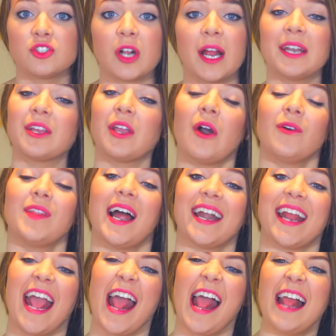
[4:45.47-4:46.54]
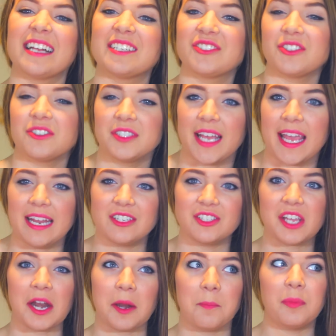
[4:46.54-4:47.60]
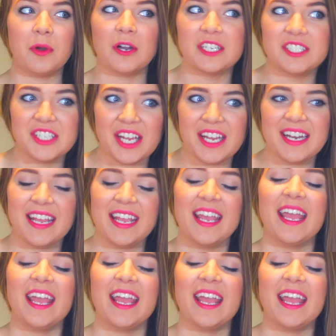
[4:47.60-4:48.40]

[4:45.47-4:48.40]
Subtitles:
try to go that extra day, just kind of push it